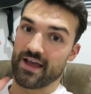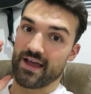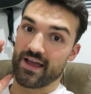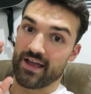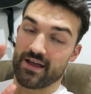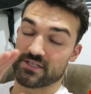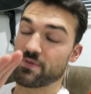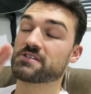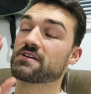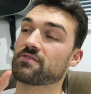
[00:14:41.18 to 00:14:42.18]
Uh,
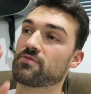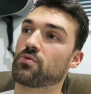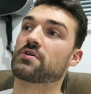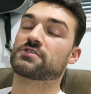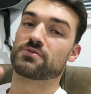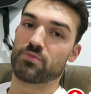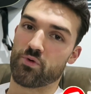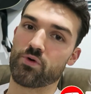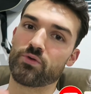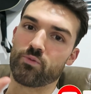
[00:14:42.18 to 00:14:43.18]
especially if you've watched
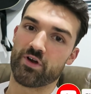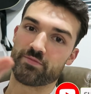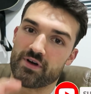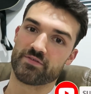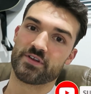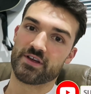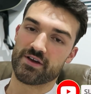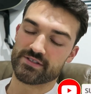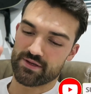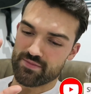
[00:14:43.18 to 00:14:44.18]
more than one of my
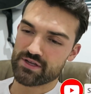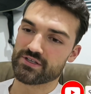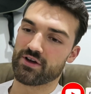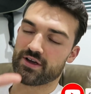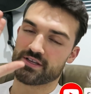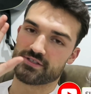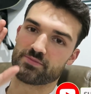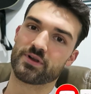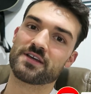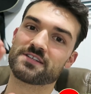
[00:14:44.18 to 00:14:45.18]
videos, it means you like it,
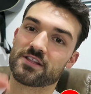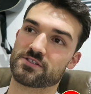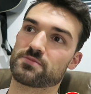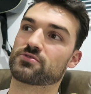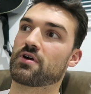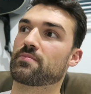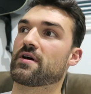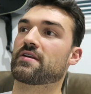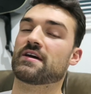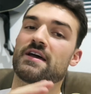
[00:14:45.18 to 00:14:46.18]
so please hit the subscribe
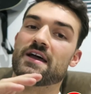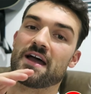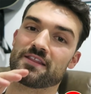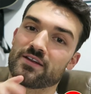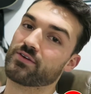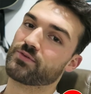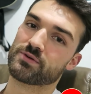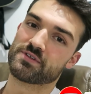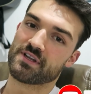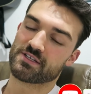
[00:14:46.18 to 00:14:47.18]
button and then look
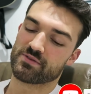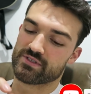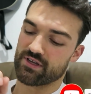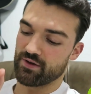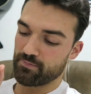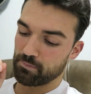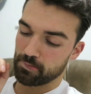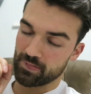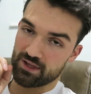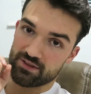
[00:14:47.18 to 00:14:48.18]
forward to the next one. So
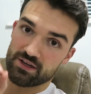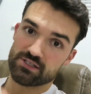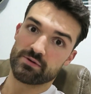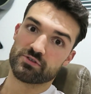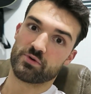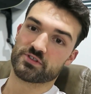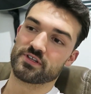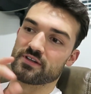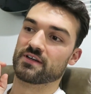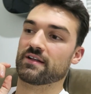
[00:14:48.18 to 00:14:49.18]
thank you so much for
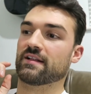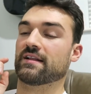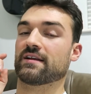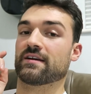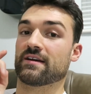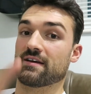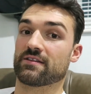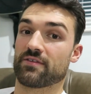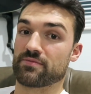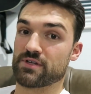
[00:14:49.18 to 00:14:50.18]
watching. Hit
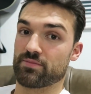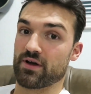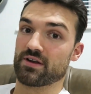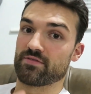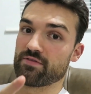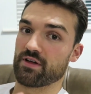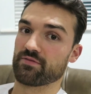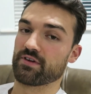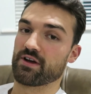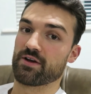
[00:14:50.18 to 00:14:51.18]
the thumbs up button if you've liked
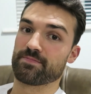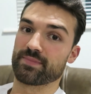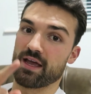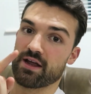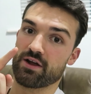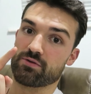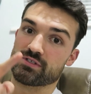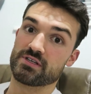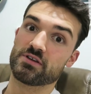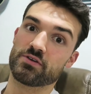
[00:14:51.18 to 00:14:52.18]
the video, and I will
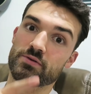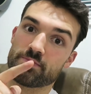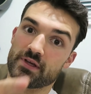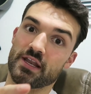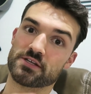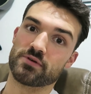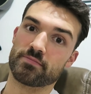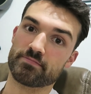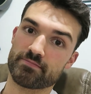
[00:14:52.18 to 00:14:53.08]
see you in the next one.